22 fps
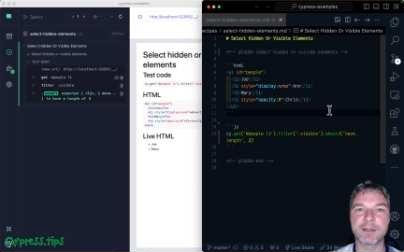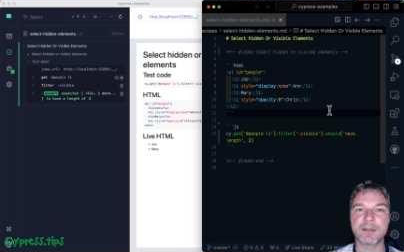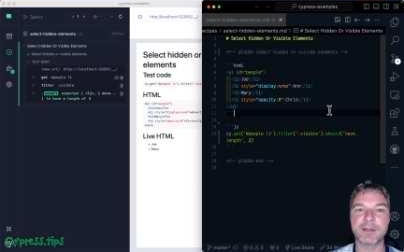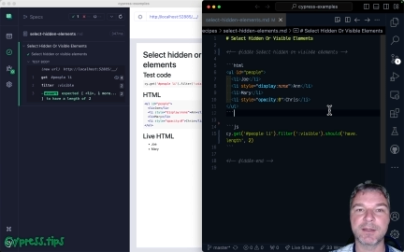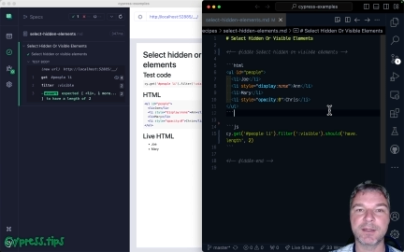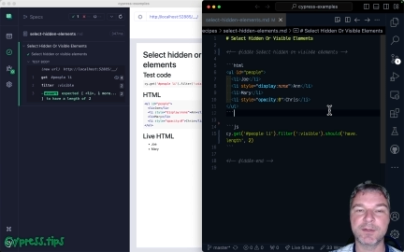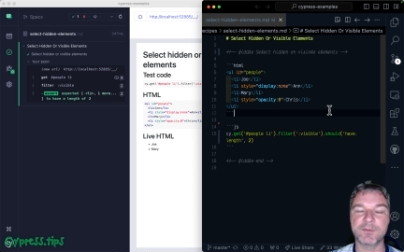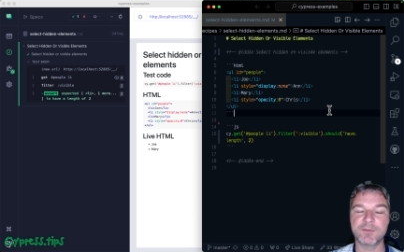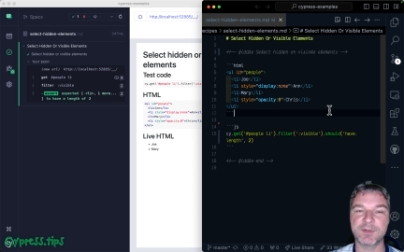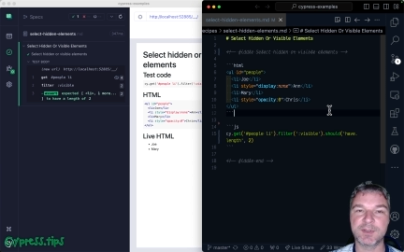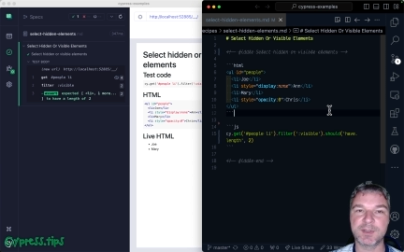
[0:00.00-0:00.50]

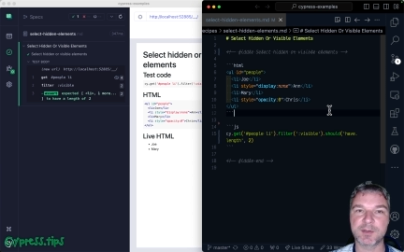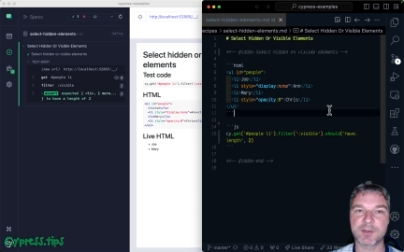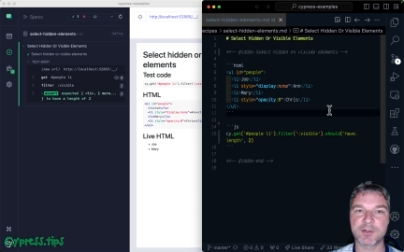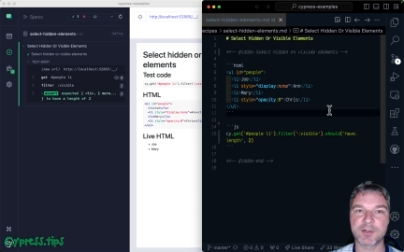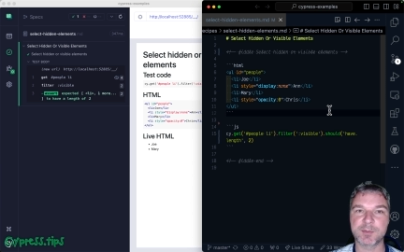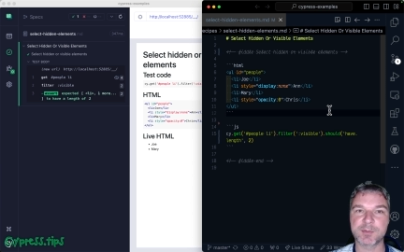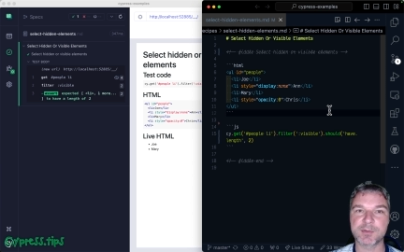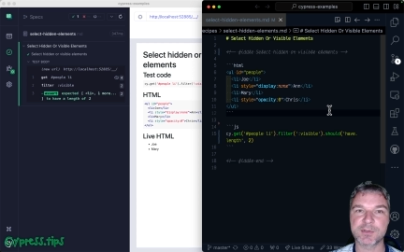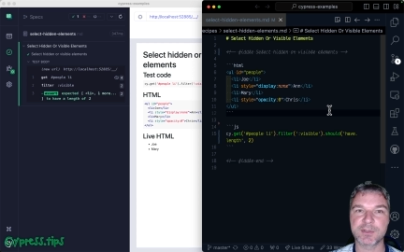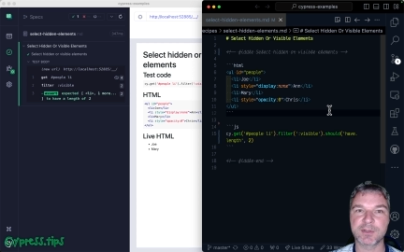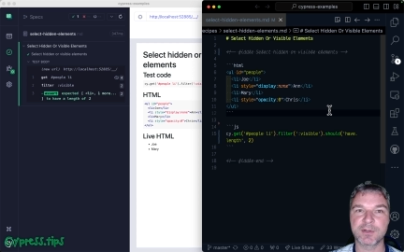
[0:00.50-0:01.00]
in the
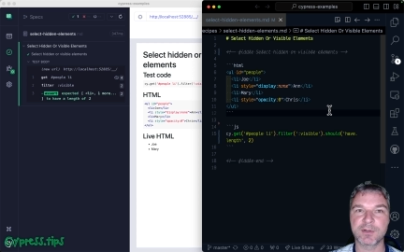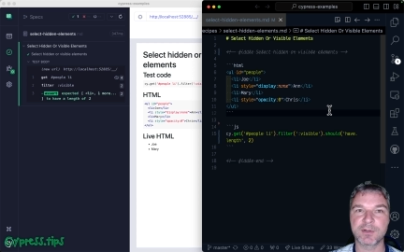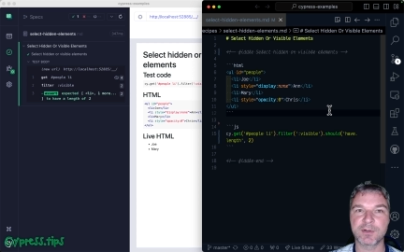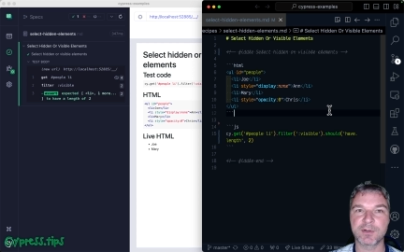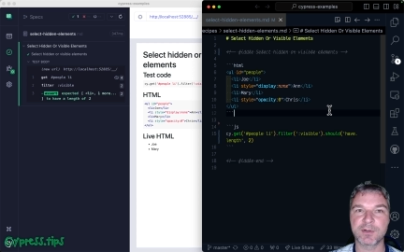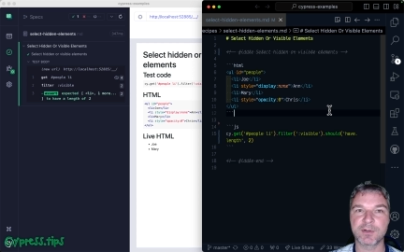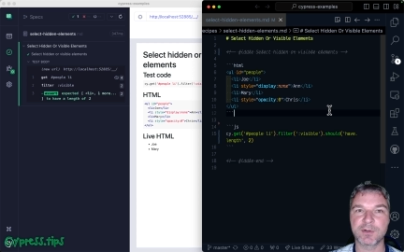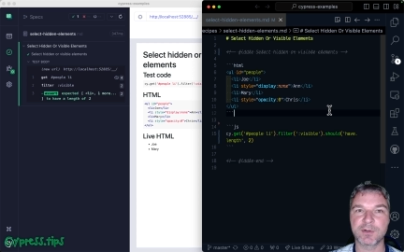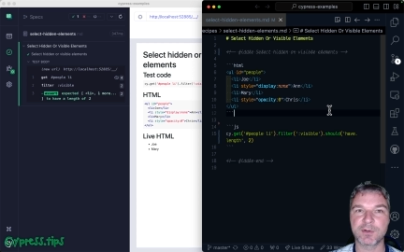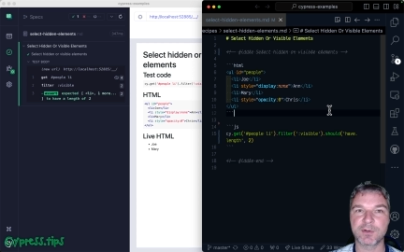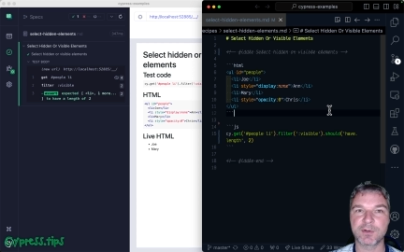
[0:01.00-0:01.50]
description
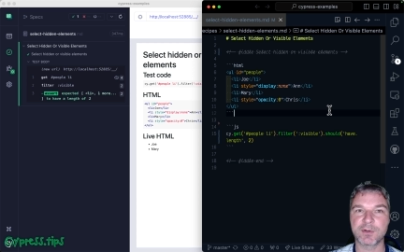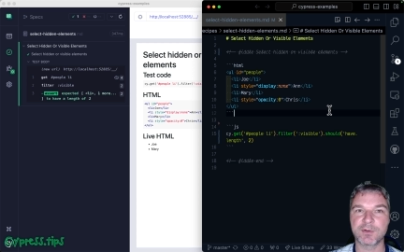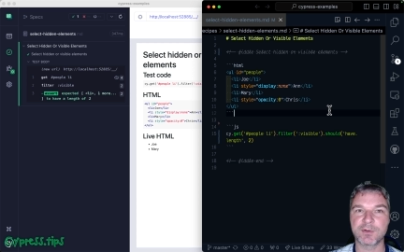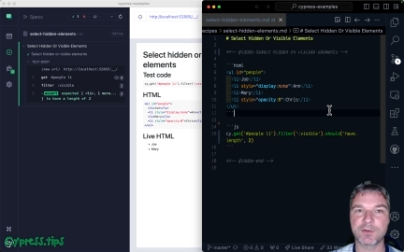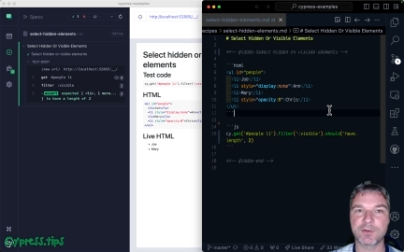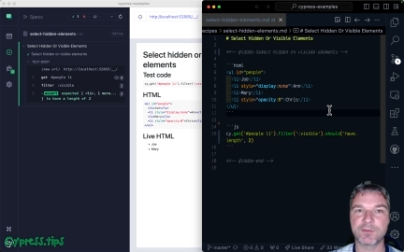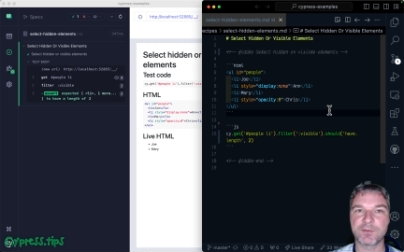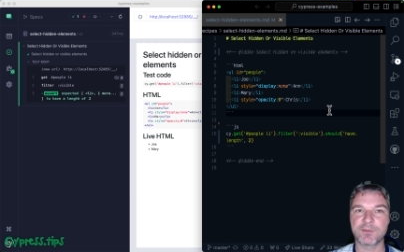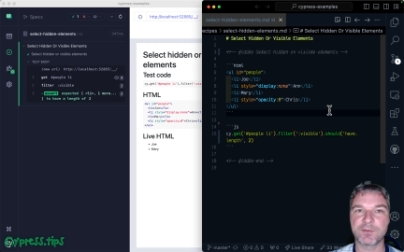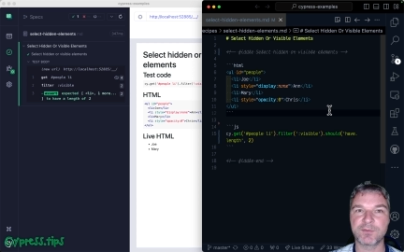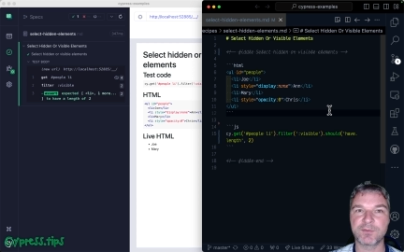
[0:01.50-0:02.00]
of this
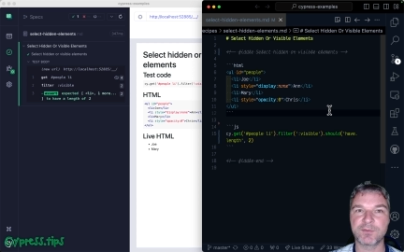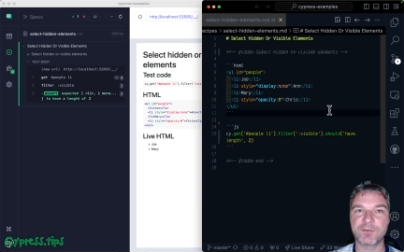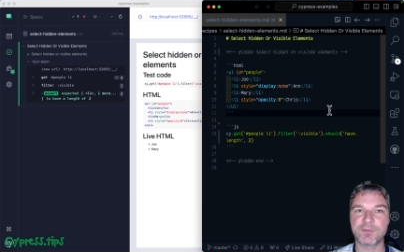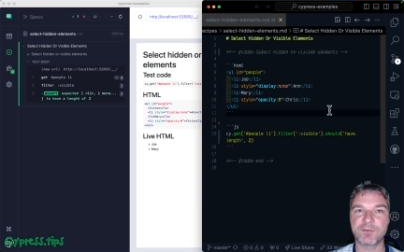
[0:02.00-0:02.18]
video.